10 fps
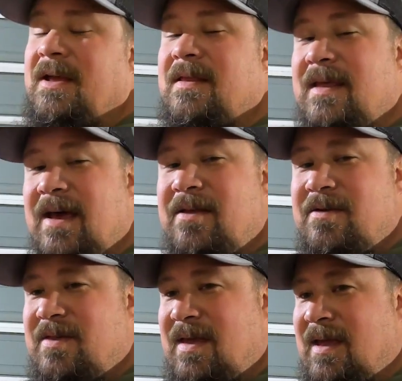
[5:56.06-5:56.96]
the other
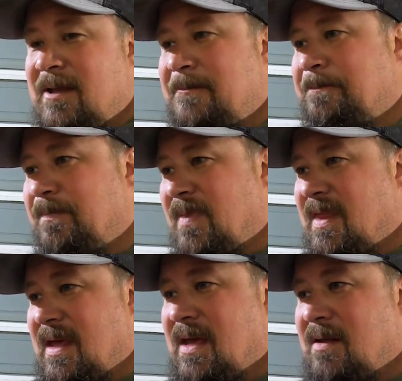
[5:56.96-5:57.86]
thing
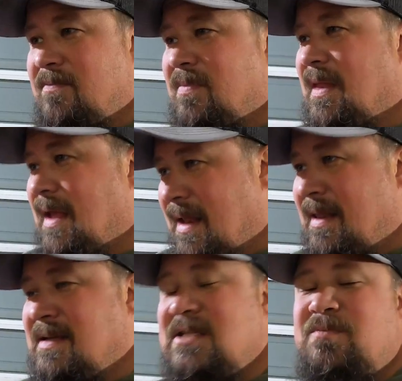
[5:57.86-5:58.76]
that,
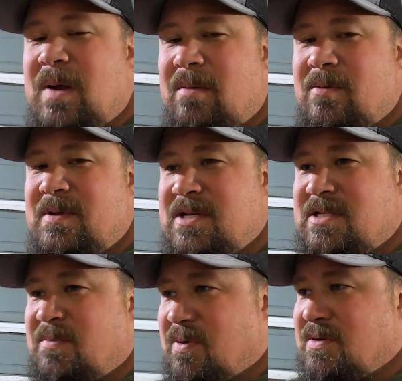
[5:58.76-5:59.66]
and this is probably
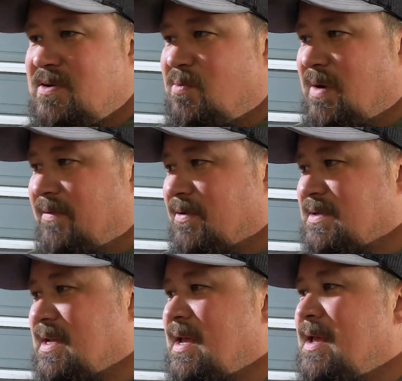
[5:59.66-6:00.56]
just a personal preference,